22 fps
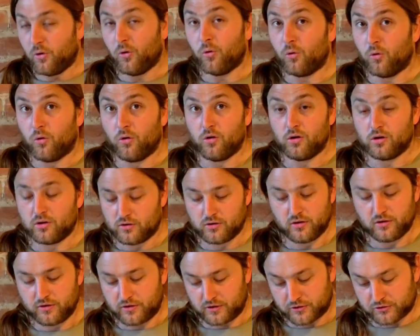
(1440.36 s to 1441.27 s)
or
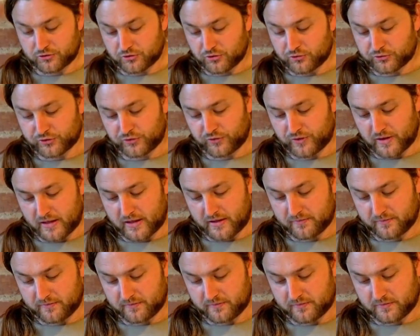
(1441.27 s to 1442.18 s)
the control's not
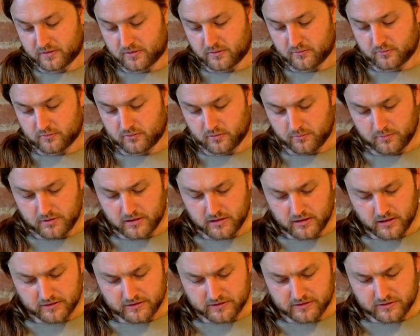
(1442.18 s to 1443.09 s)
there. I mean,
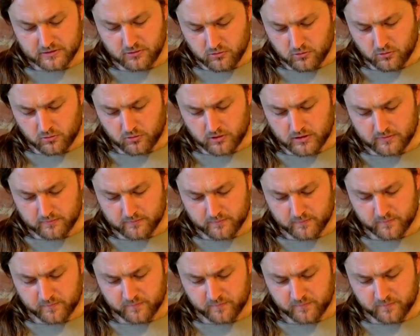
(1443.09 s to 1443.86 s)
that's still quite...